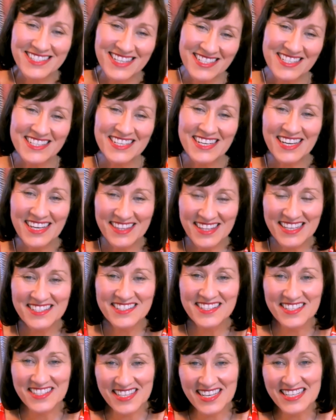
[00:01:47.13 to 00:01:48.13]
Jessica then
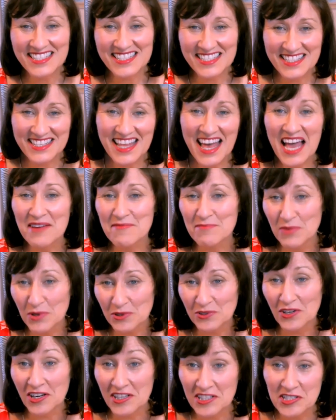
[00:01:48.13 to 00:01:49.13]
suggests that
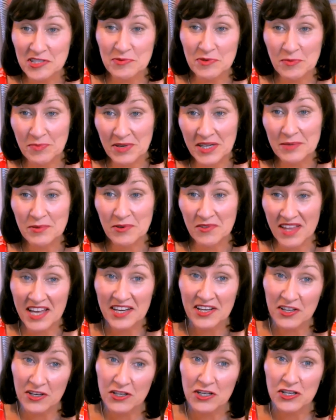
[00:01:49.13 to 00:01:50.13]
more knowledgeable people
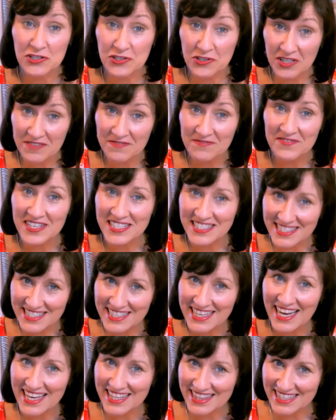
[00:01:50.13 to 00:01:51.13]
than her should
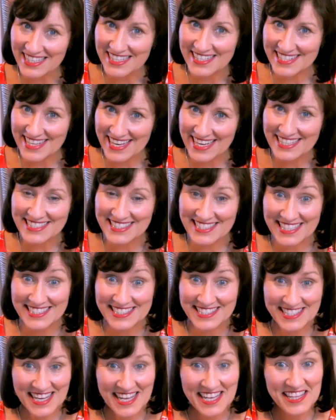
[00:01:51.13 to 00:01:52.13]
investigate these
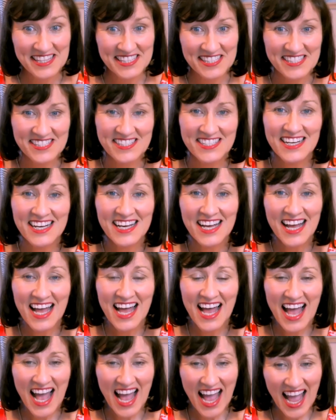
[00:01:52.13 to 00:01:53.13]
excess deaths.
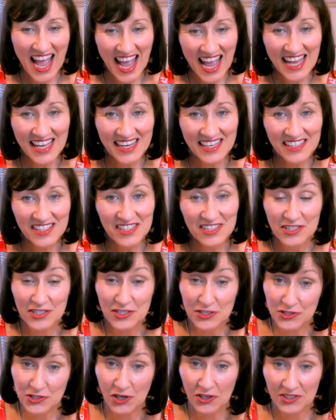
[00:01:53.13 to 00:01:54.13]
And
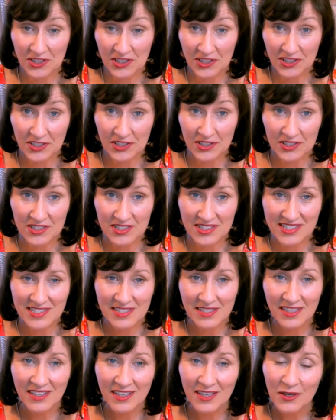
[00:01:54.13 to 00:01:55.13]
John
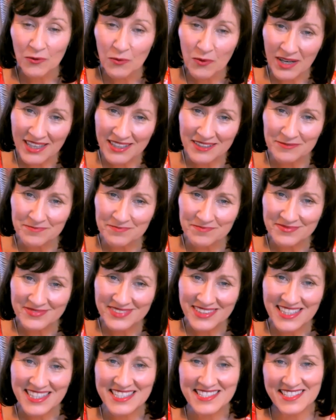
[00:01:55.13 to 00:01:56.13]
concurs. Well,
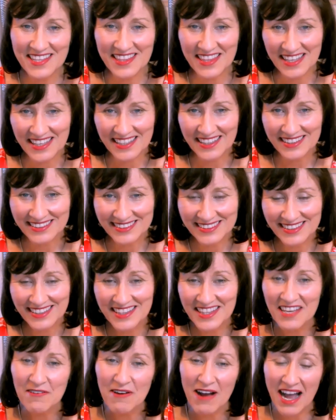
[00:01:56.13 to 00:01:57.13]
here's the thing.
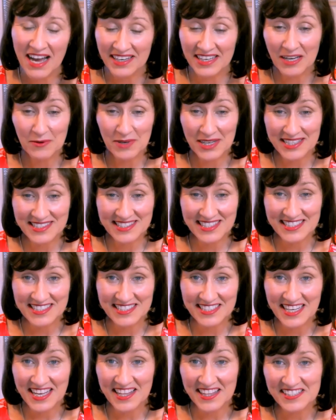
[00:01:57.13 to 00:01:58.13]
There are no
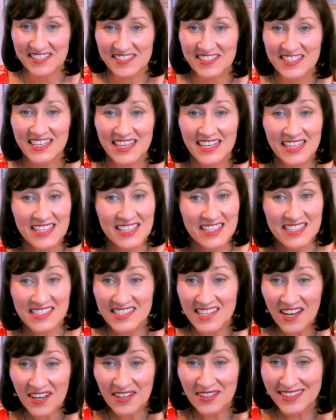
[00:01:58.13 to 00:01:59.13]
excess deaths.
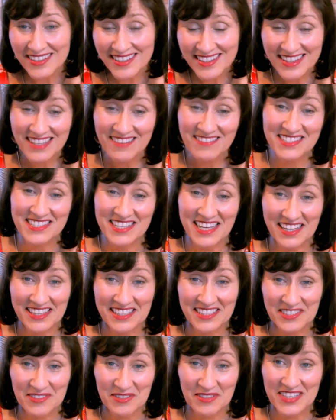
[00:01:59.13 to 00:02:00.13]
So there is
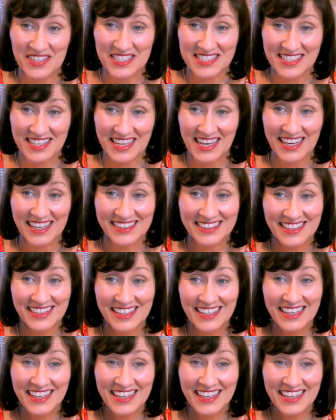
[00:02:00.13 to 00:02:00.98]
nothing to investigate.